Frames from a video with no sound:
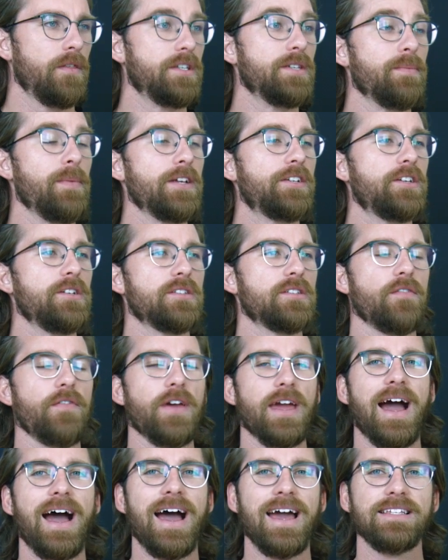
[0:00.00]
The dimensions of
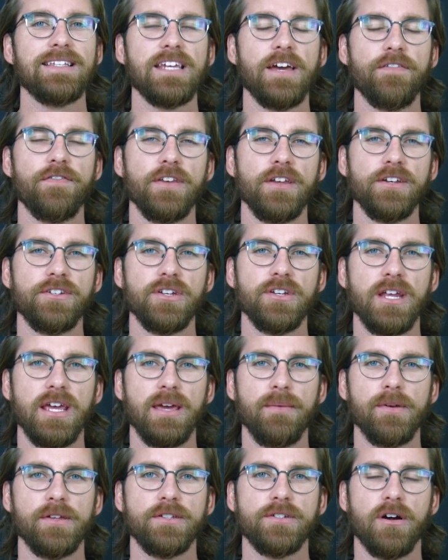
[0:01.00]
a high definition
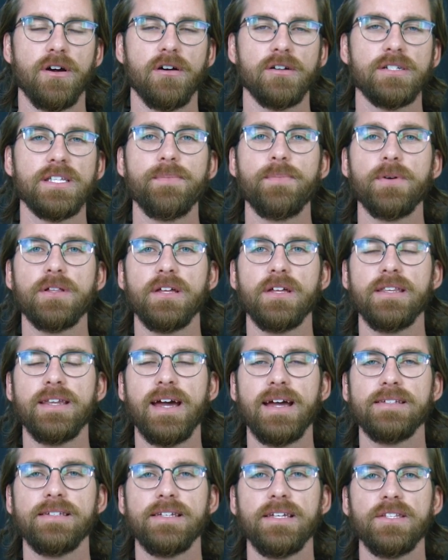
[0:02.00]
image are typically
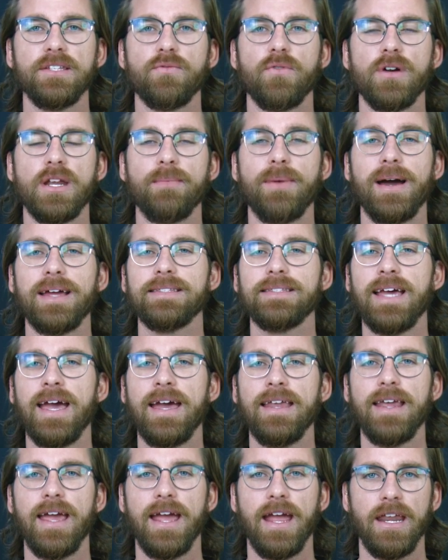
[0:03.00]
1920 by
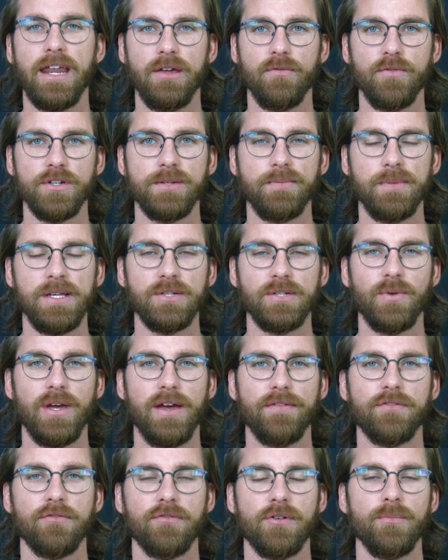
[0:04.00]
1080, which means we
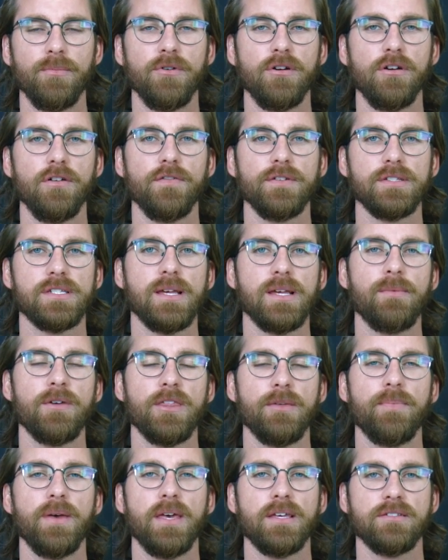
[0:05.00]
have to remove some
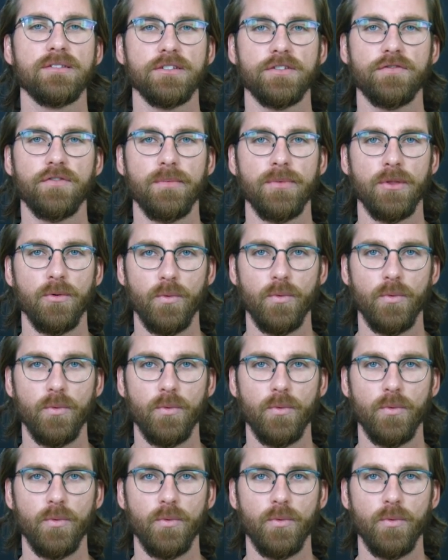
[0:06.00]
of the pixels from the